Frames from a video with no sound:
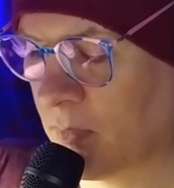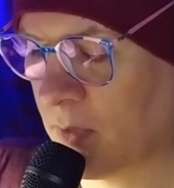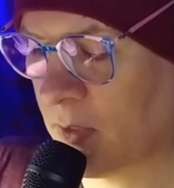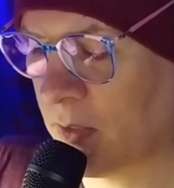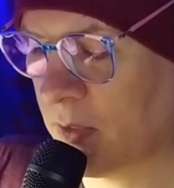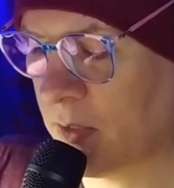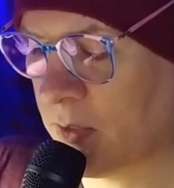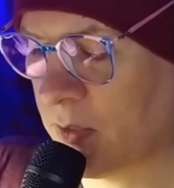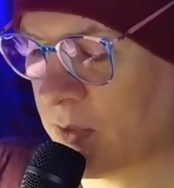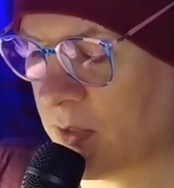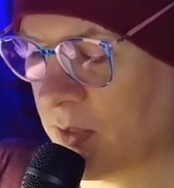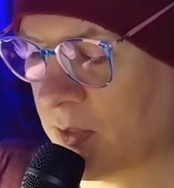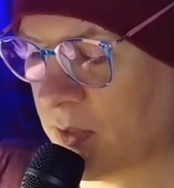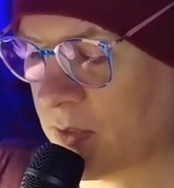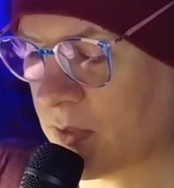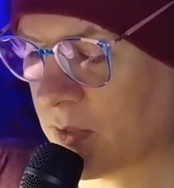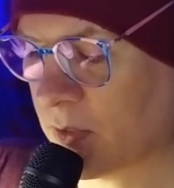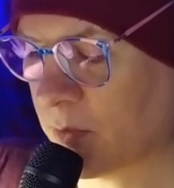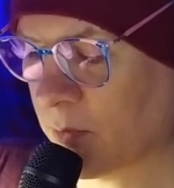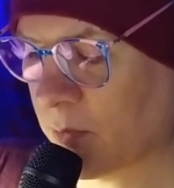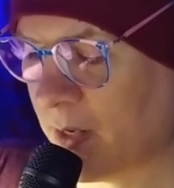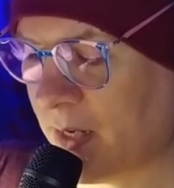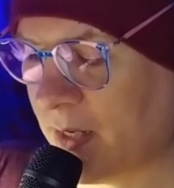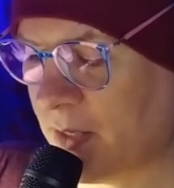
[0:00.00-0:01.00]
Since the
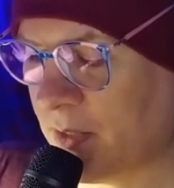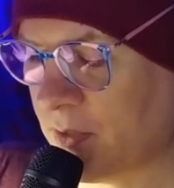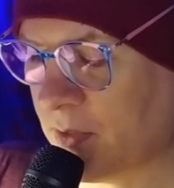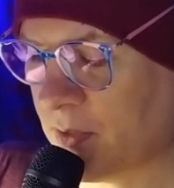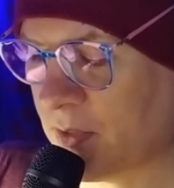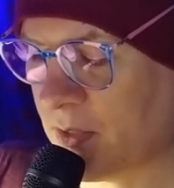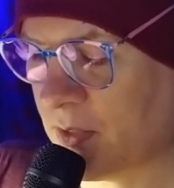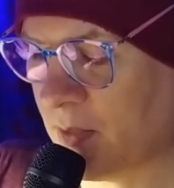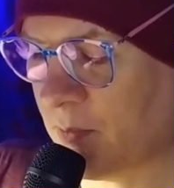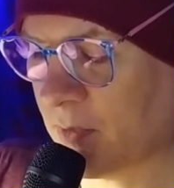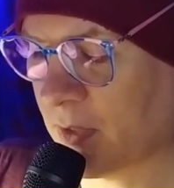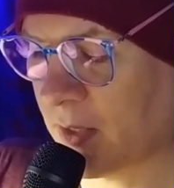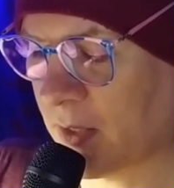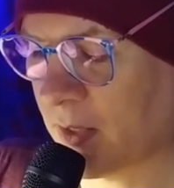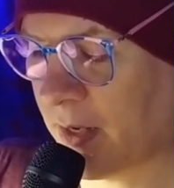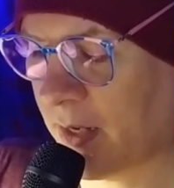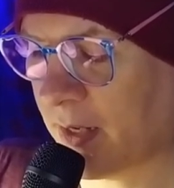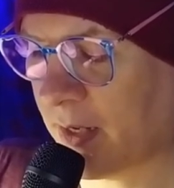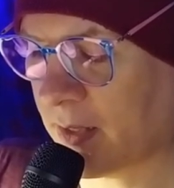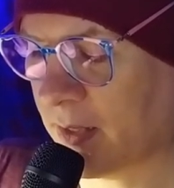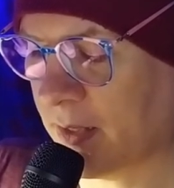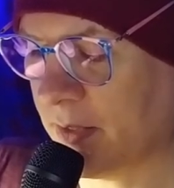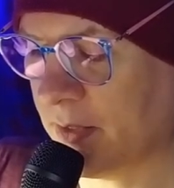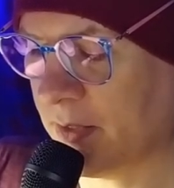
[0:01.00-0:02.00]
rain seemed
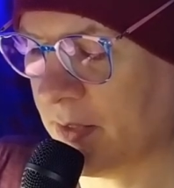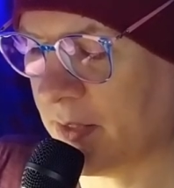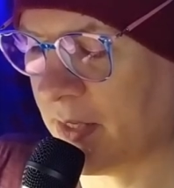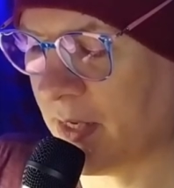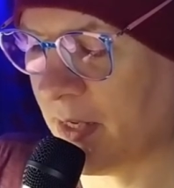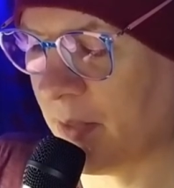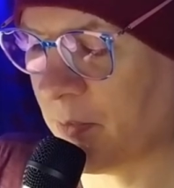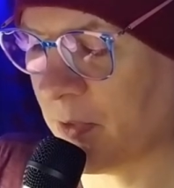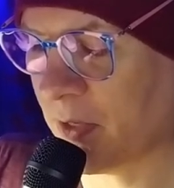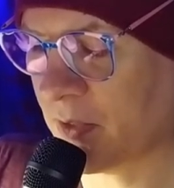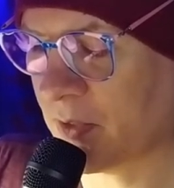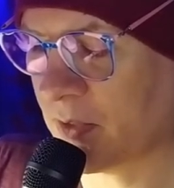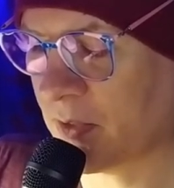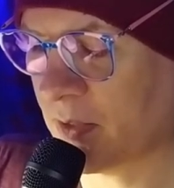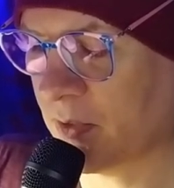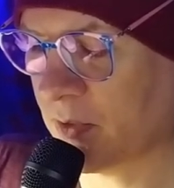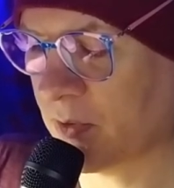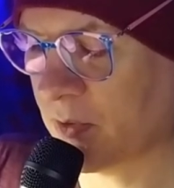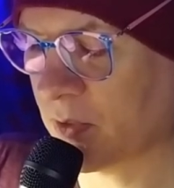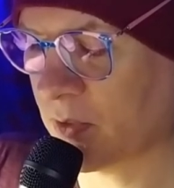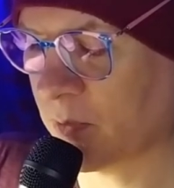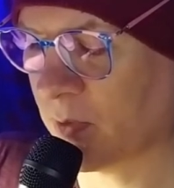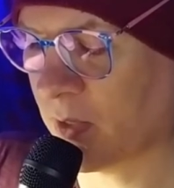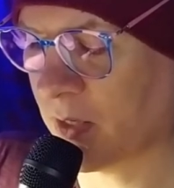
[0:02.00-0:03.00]
likely to keep us in
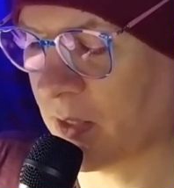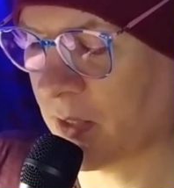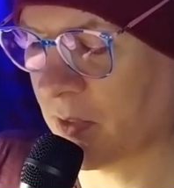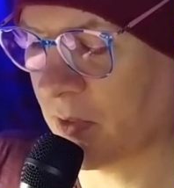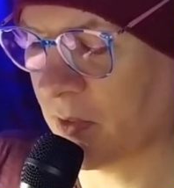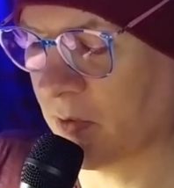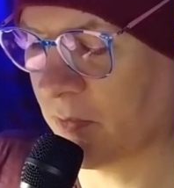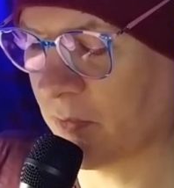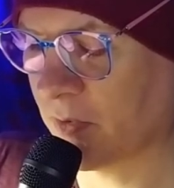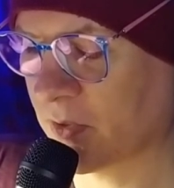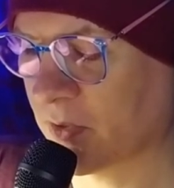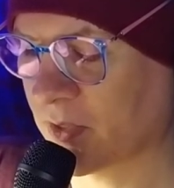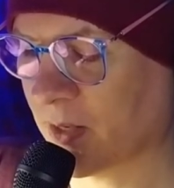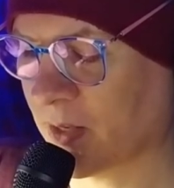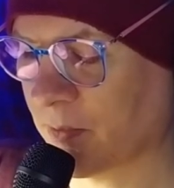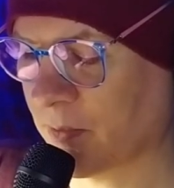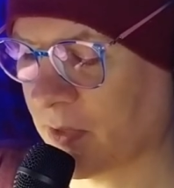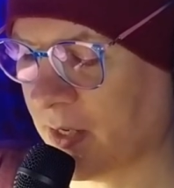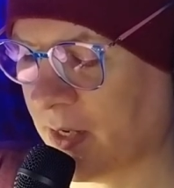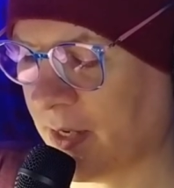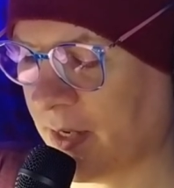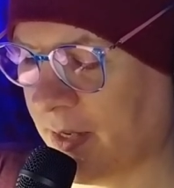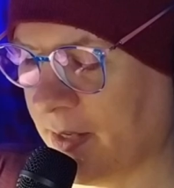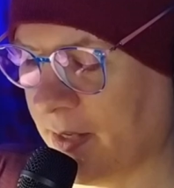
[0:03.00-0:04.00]
Suwano for some
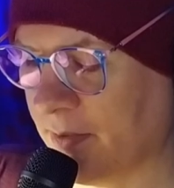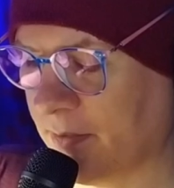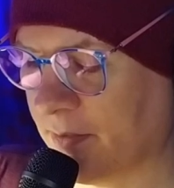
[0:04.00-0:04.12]
days,